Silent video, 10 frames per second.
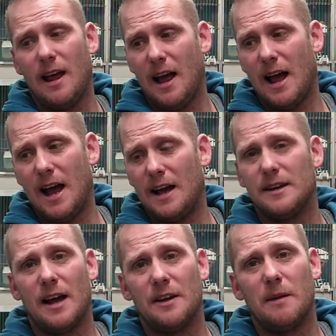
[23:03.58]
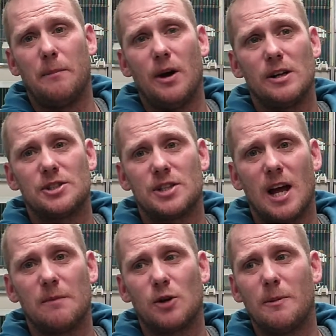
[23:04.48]
and, and the birds
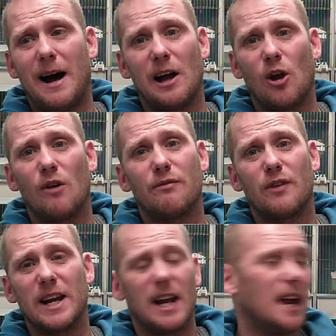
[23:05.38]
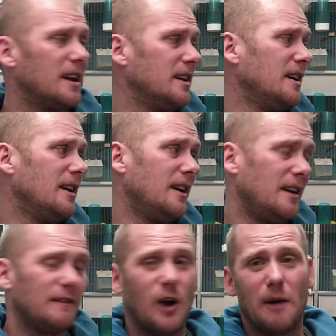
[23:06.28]
uh, come out a lot freely.
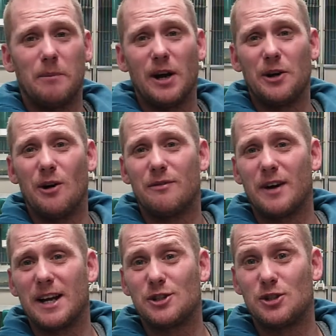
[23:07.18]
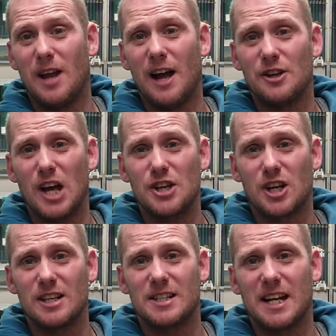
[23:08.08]
Got a bird over here, uh, as, you
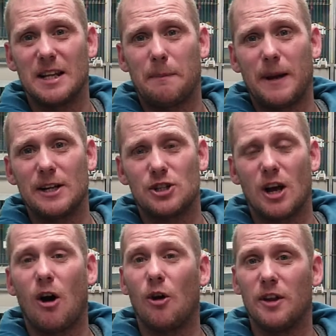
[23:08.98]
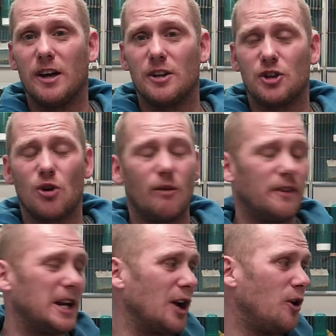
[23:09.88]
can see in the picture or the, the short
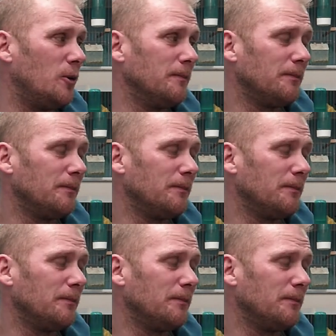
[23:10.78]
video,